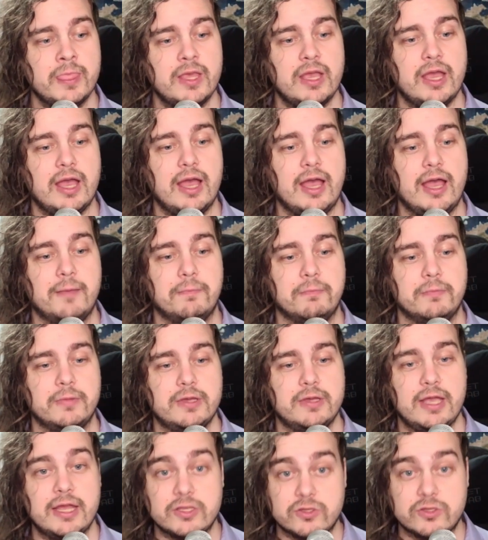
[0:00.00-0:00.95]

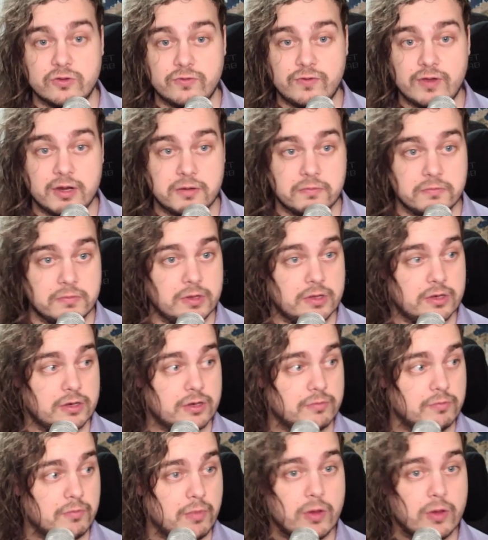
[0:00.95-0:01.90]
And so far,
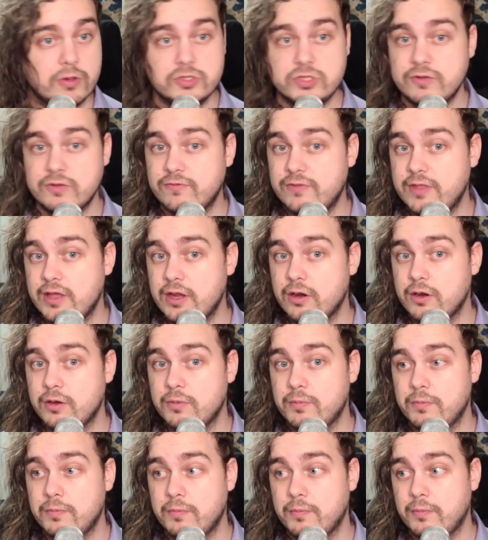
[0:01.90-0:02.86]
most of their
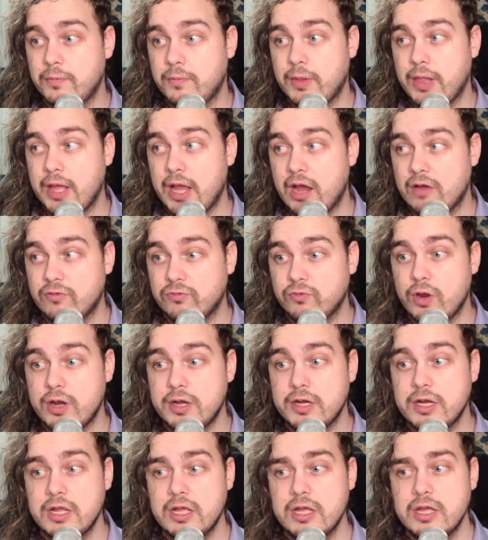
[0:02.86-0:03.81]
playoff
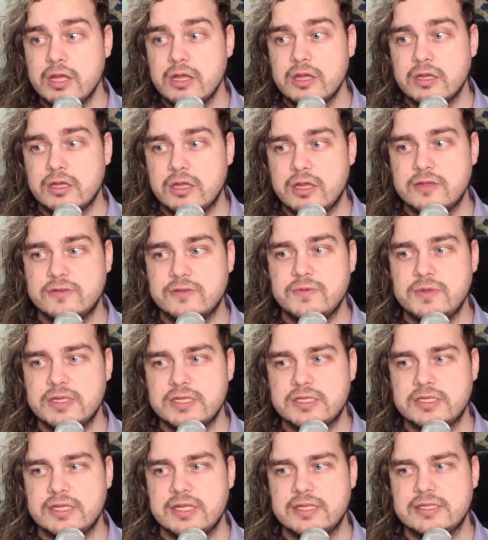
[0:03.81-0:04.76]
run gives me the
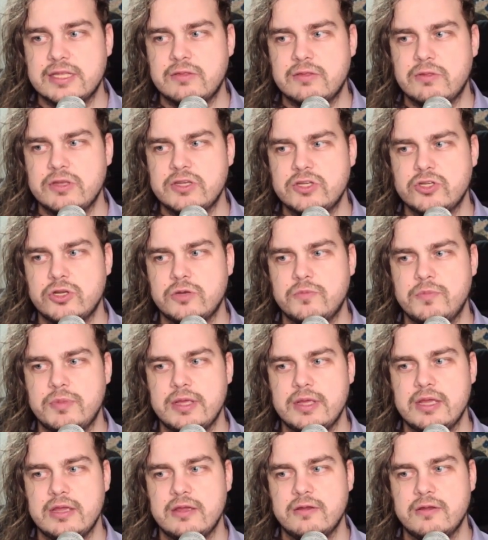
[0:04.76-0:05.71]
sense that this should
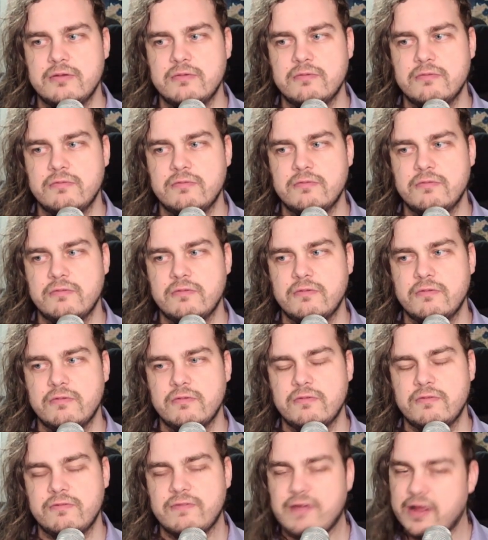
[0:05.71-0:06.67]
be
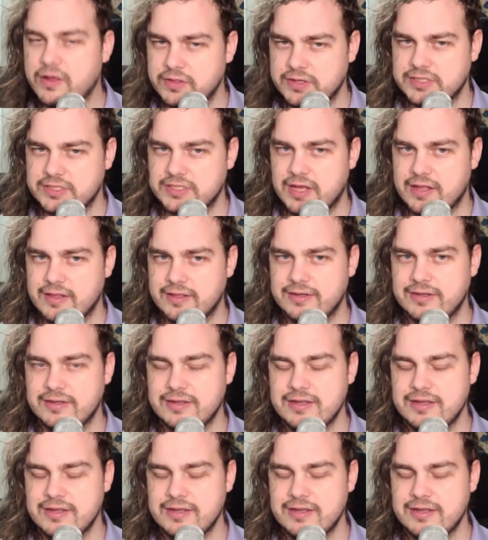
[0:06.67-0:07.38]
fairly solid.